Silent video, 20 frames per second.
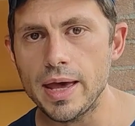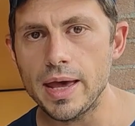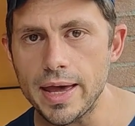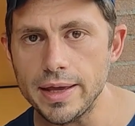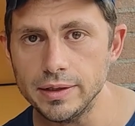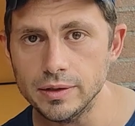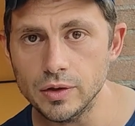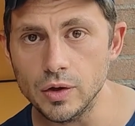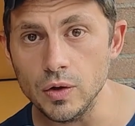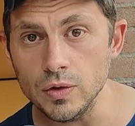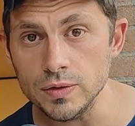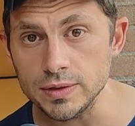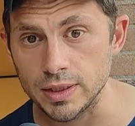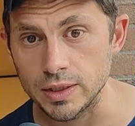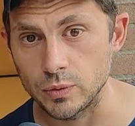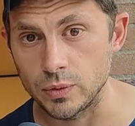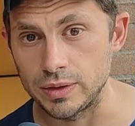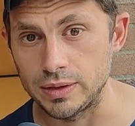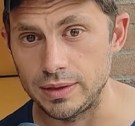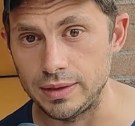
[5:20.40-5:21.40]
And
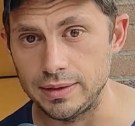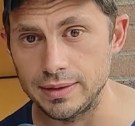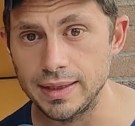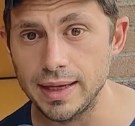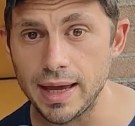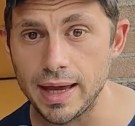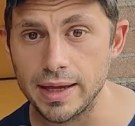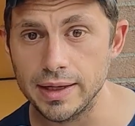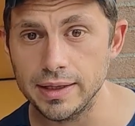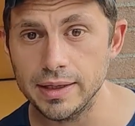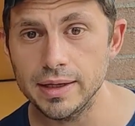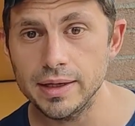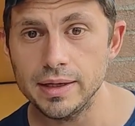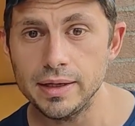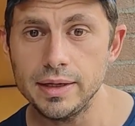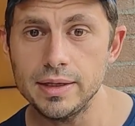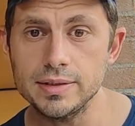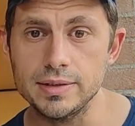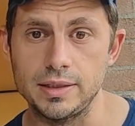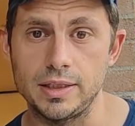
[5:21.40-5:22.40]
consequently, chi
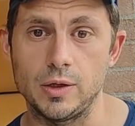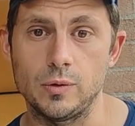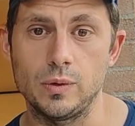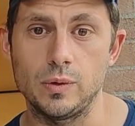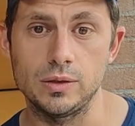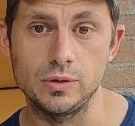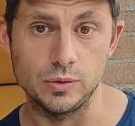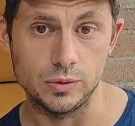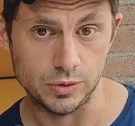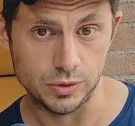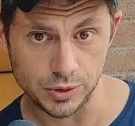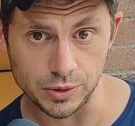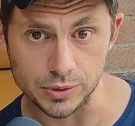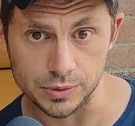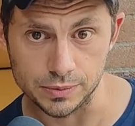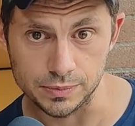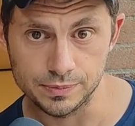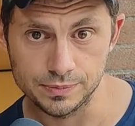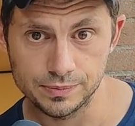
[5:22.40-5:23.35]
is equal to 2.